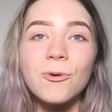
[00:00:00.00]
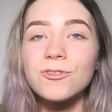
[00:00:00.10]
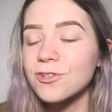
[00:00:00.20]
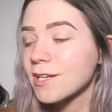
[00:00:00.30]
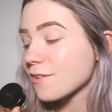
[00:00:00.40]
I
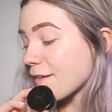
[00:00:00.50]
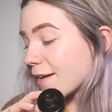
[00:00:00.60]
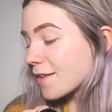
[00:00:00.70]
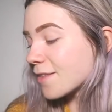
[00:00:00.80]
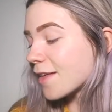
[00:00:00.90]
won't trade it for
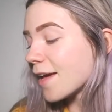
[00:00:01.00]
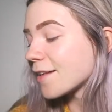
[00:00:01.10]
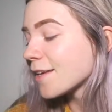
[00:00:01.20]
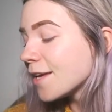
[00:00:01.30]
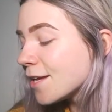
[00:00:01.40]

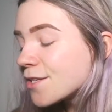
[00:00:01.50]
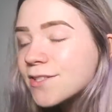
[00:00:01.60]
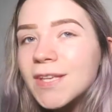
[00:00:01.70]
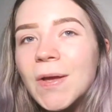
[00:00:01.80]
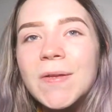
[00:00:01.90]
anything.
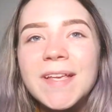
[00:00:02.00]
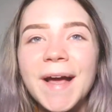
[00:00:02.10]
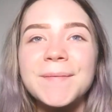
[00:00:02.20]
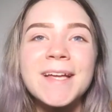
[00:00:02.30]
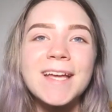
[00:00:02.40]
So
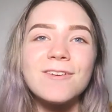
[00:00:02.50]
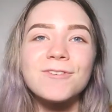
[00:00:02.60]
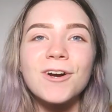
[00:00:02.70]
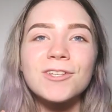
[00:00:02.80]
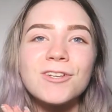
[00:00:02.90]
yeah,
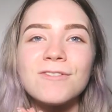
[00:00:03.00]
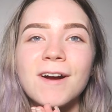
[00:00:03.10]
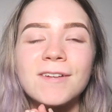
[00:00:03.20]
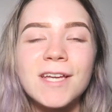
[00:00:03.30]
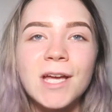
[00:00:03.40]
if you are new
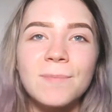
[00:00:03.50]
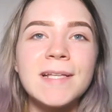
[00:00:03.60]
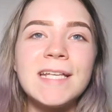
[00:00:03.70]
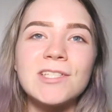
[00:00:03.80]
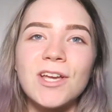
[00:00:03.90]
around here,
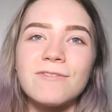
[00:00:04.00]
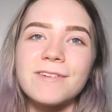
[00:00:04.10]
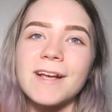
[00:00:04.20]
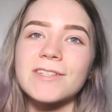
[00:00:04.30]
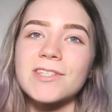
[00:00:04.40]
please don't
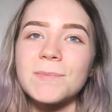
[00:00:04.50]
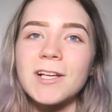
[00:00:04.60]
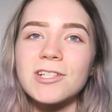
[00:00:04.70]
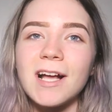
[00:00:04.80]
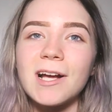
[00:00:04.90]
forget to
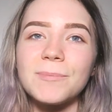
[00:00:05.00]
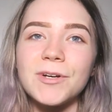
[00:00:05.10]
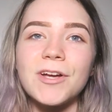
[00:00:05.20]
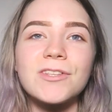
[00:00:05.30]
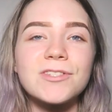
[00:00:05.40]
smash the like
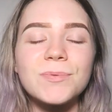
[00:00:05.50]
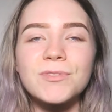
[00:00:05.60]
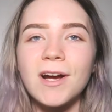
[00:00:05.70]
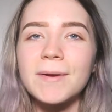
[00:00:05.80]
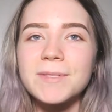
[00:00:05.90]
button,
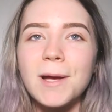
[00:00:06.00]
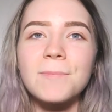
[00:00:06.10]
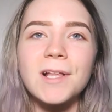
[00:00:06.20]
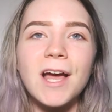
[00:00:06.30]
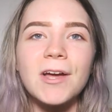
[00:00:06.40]
subscribe
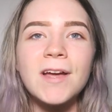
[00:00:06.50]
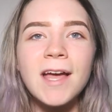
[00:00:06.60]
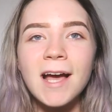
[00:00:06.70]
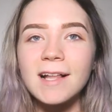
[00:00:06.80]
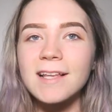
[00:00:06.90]
down below,
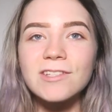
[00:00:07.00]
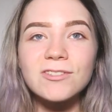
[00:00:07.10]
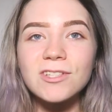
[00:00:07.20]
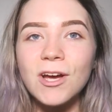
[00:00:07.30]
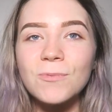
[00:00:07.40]
and let's
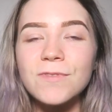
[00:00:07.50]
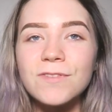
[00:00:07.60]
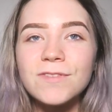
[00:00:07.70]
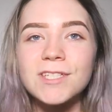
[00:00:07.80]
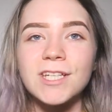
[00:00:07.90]
just get on with
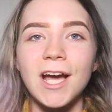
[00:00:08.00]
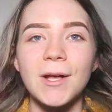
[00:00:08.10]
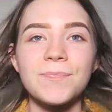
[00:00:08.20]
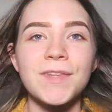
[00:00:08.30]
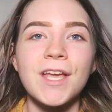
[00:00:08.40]
the
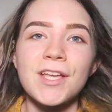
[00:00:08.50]
video.